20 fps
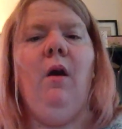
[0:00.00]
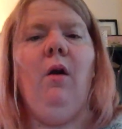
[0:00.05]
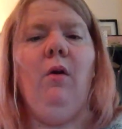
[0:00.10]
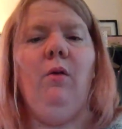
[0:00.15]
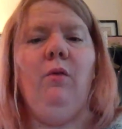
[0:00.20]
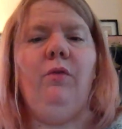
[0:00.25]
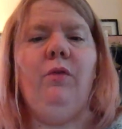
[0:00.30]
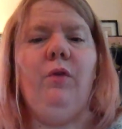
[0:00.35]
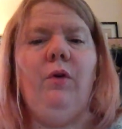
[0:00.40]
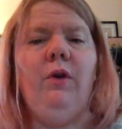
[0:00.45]

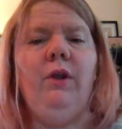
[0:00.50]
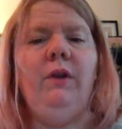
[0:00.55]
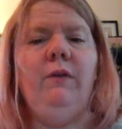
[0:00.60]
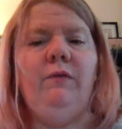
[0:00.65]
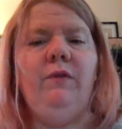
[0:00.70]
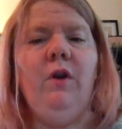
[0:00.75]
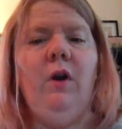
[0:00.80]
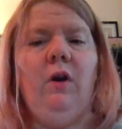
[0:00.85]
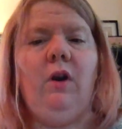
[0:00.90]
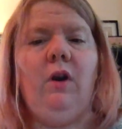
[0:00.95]
although
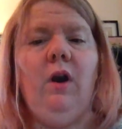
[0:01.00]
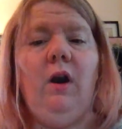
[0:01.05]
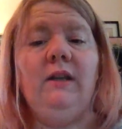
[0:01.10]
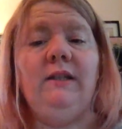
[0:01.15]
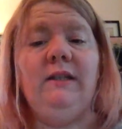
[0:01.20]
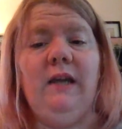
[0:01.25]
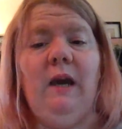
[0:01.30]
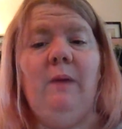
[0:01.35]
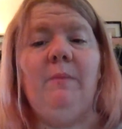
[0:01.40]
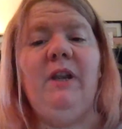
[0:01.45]
you've not got
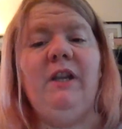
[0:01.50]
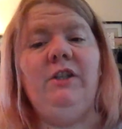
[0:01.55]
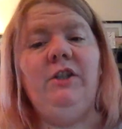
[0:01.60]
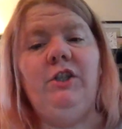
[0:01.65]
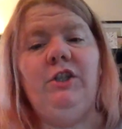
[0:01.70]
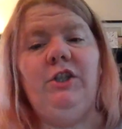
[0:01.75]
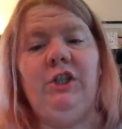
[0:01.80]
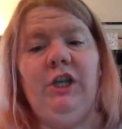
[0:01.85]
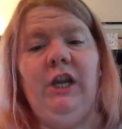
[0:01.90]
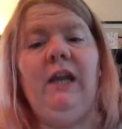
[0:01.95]
a
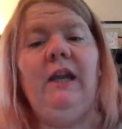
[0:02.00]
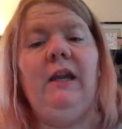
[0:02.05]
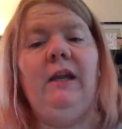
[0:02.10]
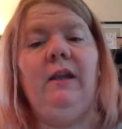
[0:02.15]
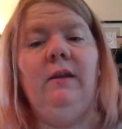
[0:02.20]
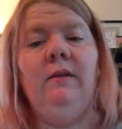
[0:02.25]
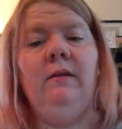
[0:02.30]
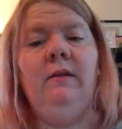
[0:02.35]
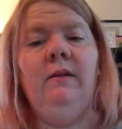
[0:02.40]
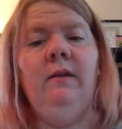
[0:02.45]
damaged
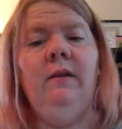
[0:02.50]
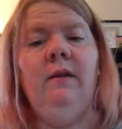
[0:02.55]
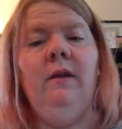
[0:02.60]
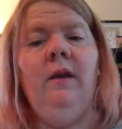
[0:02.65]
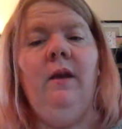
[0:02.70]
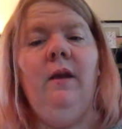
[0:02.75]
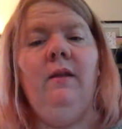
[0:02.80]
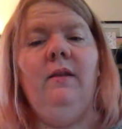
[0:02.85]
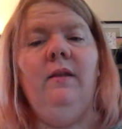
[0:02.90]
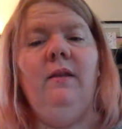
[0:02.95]
gene,
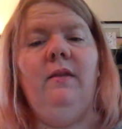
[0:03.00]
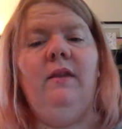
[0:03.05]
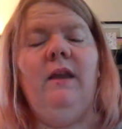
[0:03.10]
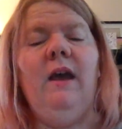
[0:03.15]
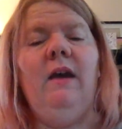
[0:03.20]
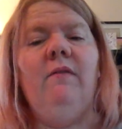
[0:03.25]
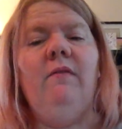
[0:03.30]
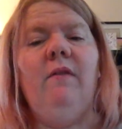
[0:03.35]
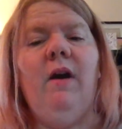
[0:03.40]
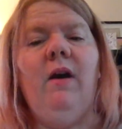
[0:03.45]

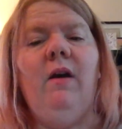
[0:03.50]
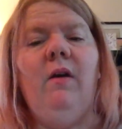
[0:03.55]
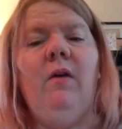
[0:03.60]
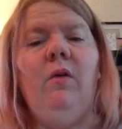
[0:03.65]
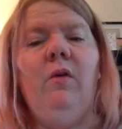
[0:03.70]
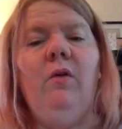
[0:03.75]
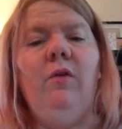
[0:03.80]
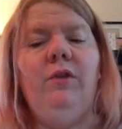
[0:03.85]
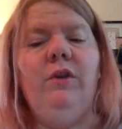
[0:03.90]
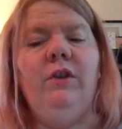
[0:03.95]
there are
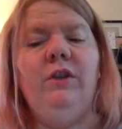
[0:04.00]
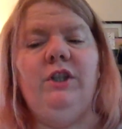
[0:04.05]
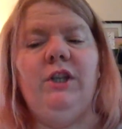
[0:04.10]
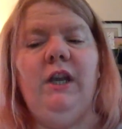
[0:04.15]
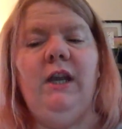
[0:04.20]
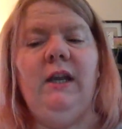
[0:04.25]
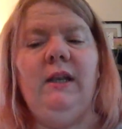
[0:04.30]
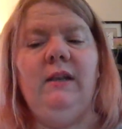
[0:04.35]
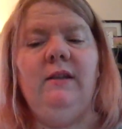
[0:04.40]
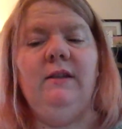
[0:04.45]
other
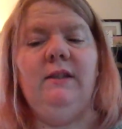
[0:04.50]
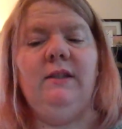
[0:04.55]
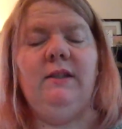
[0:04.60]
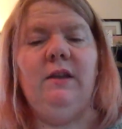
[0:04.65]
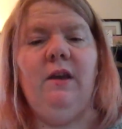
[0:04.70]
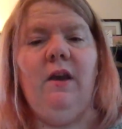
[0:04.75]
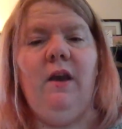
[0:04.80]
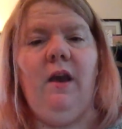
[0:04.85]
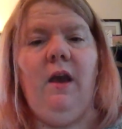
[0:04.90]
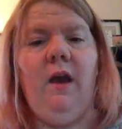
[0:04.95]
genes
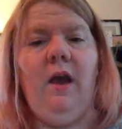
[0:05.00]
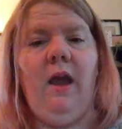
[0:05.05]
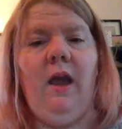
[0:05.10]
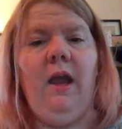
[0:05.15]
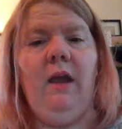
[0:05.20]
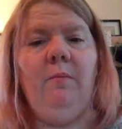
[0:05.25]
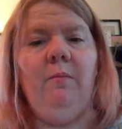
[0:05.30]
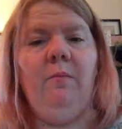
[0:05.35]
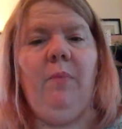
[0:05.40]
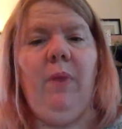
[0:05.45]
that
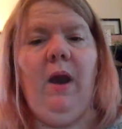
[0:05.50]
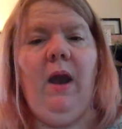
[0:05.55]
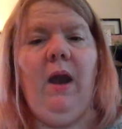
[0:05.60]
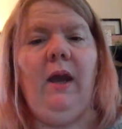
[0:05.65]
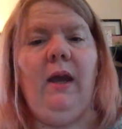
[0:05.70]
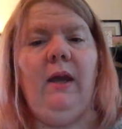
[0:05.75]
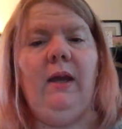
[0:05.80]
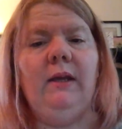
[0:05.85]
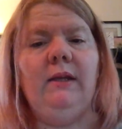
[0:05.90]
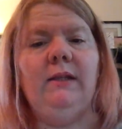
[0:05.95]

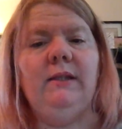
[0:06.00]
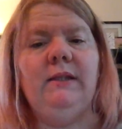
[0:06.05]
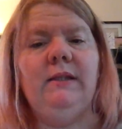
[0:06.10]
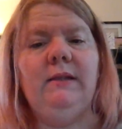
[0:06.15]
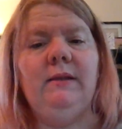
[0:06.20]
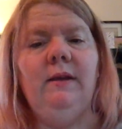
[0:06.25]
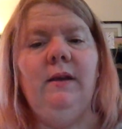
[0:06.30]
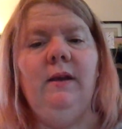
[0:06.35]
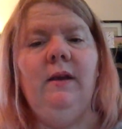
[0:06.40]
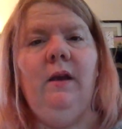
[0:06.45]

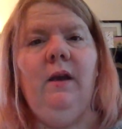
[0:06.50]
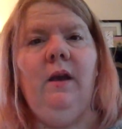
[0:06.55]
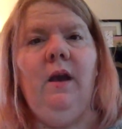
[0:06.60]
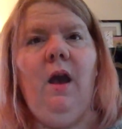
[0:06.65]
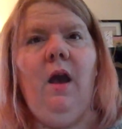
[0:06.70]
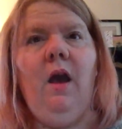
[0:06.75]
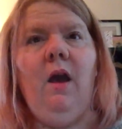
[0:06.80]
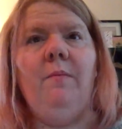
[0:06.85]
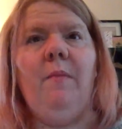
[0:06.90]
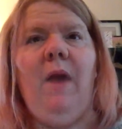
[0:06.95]
impact
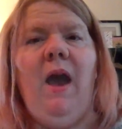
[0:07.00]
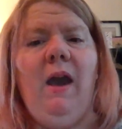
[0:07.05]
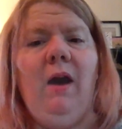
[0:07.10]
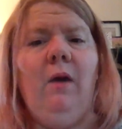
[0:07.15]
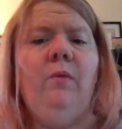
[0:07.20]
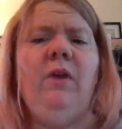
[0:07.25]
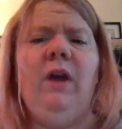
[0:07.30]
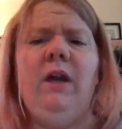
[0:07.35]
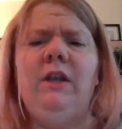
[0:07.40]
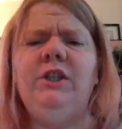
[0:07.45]

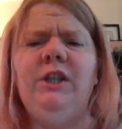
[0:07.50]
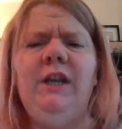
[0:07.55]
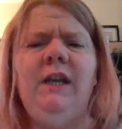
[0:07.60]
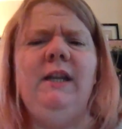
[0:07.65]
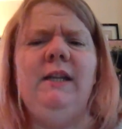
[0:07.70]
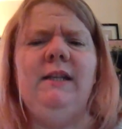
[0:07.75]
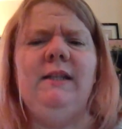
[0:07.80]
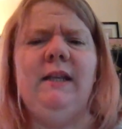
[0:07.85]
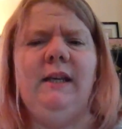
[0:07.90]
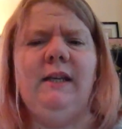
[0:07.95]
how that
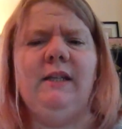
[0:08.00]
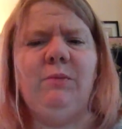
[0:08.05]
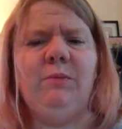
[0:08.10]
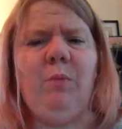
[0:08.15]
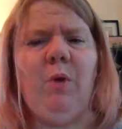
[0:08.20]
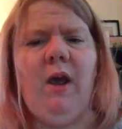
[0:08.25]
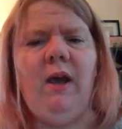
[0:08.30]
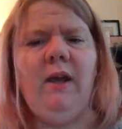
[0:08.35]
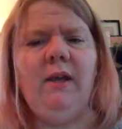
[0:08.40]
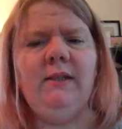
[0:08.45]
gene is
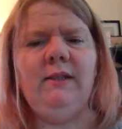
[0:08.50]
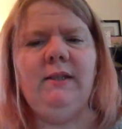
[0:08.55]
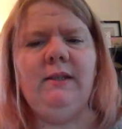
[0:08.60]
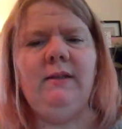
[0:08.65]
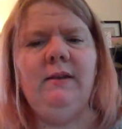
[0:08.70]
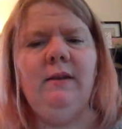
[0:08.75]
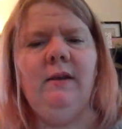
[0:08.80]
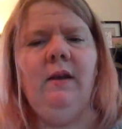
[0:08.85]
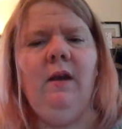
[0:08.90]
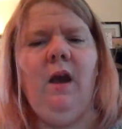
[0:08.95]

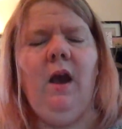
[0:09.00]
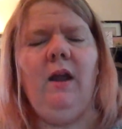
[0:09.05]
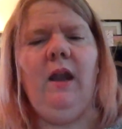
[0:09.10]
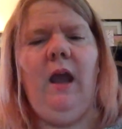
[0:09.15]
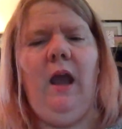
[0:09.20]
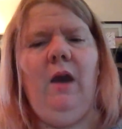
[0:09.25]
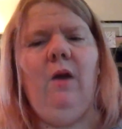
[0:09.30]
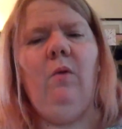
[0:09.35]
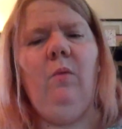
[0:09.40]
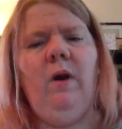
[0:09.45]
expressed and
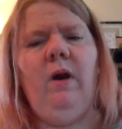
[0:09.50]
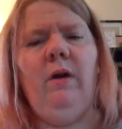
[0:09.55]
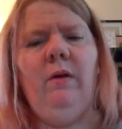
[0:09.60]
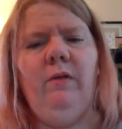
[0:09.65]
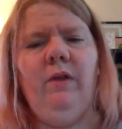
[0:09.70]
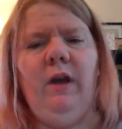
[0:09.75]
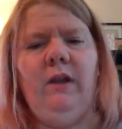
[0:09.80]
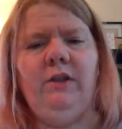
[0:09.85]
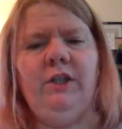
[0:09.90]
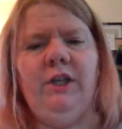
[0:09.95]
how well
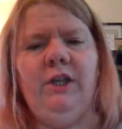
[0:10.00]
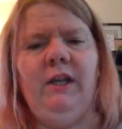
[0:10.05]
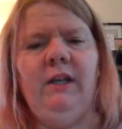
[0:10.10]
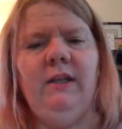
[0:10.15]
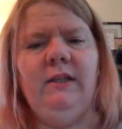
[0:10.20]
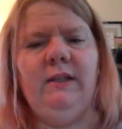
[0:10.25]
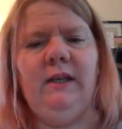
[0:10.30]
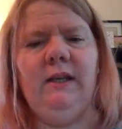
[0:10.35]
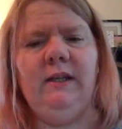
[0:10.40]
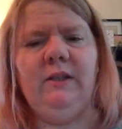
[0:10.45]
that gene
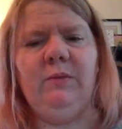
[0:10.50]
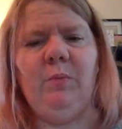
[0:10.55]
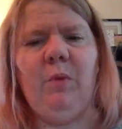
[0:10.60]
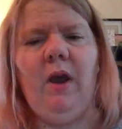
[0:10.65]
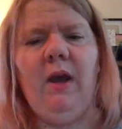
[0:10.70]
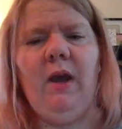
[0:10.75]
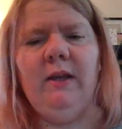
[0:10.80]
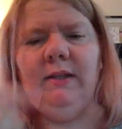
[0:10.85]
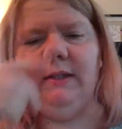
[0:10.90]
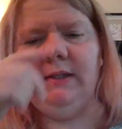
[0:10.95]
is
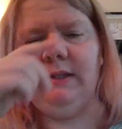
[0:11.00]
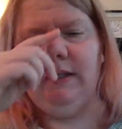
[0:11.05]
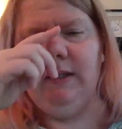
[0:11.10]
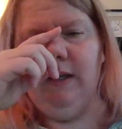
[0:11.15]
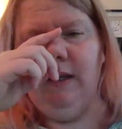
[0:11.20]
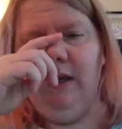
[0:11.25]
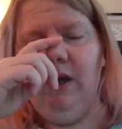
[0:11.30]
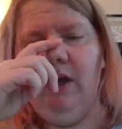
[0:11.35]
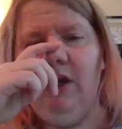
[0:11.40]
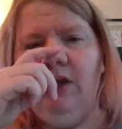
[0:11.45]
expressed.
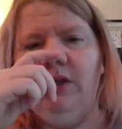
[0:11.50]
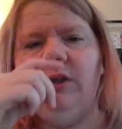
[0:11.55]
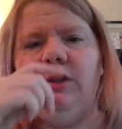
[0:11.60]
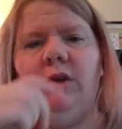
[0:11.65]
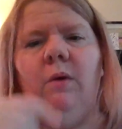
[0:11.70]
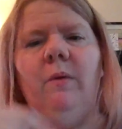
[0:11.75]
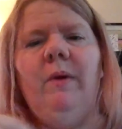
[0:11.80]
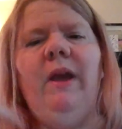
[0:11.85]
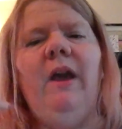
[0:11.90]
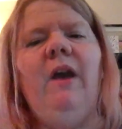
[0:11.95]

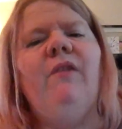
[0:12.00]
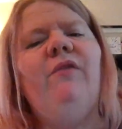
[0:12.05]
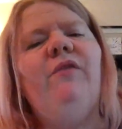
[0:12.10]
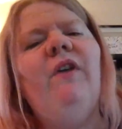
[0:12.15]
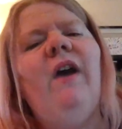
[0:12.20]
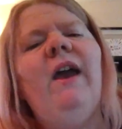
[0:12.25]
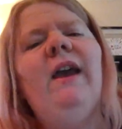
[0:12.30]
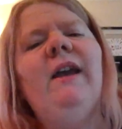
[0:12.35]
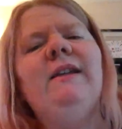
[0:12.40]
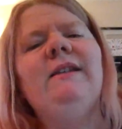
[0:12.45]
So it
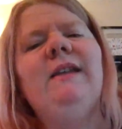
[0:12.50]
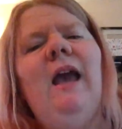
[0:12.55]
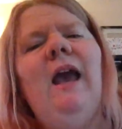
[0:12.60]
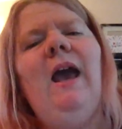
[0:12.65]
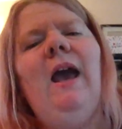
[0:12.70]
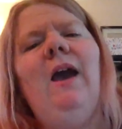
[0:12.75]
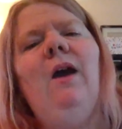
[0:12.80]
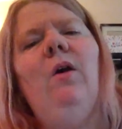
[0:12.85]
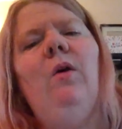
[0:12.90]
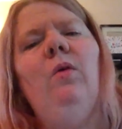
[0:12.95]
affects
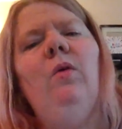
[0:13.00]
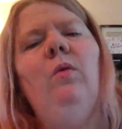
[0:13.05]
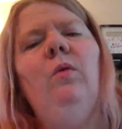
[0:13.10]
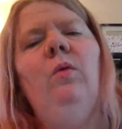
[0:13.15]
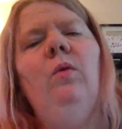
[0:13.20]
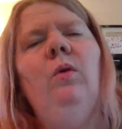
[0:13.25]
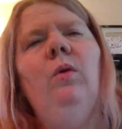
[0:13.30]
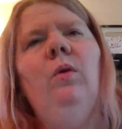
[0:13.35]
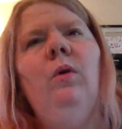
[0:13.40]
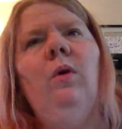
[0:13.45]

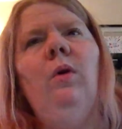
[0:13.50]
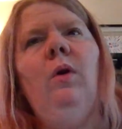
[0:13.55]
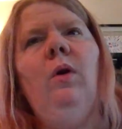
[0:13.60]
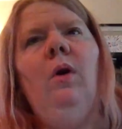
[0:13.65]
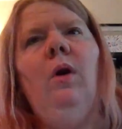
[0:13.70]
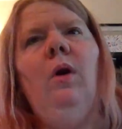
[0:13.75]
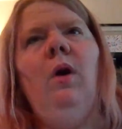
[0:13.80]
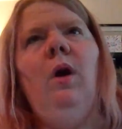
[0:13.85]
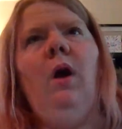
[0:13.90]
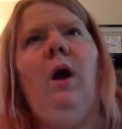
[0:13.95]
how
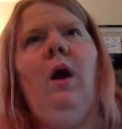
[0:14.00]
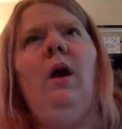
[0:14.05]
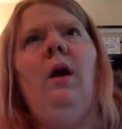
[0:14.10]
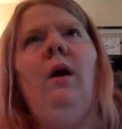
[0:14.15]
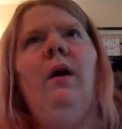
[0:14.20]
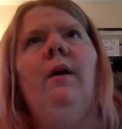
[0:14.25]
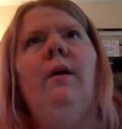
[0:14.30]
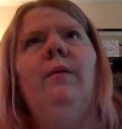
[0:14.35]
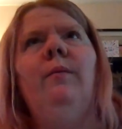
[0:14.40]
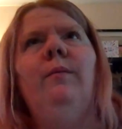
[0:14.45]

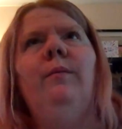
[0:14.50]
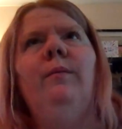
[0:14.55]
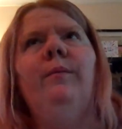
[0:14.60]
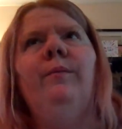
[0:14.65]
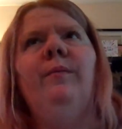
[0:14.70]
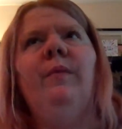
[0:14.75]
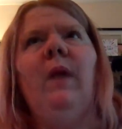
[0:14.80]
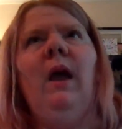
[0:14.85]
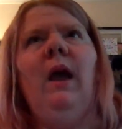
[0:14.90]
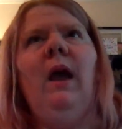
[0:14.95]
it